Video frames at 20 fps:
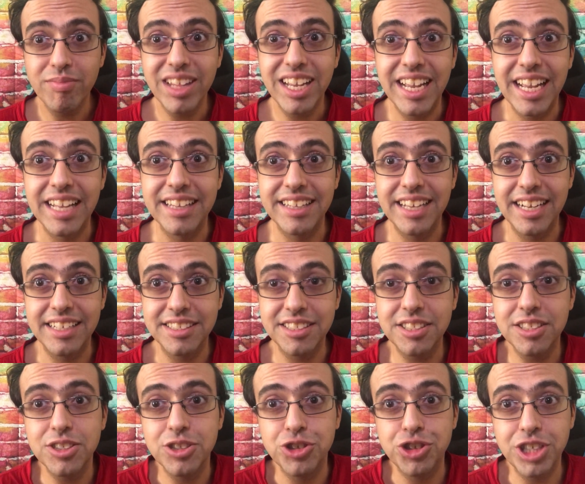And
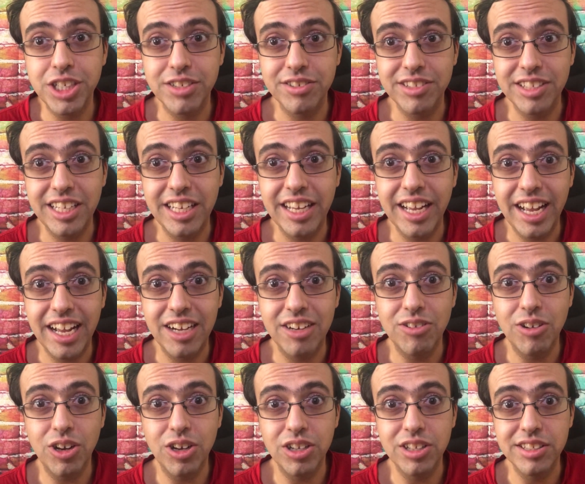that's generally
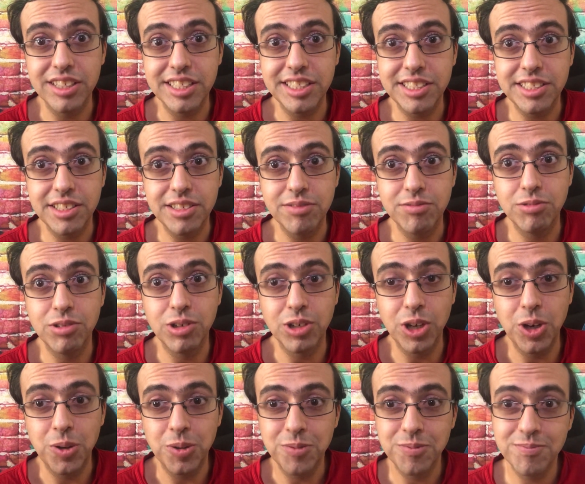how all this will go.